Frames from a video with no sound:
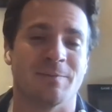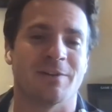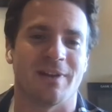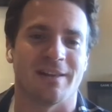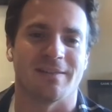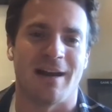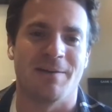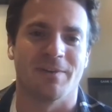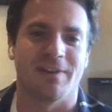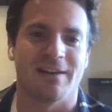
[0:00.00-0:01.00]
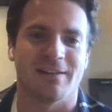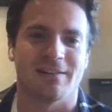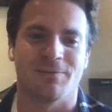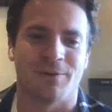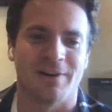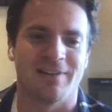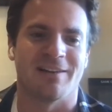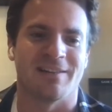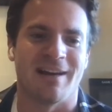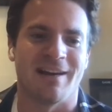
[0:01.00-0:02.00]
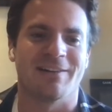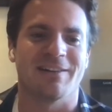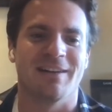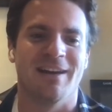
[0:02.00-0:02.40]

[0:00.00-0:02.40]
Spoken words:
which at the time was like $40,000.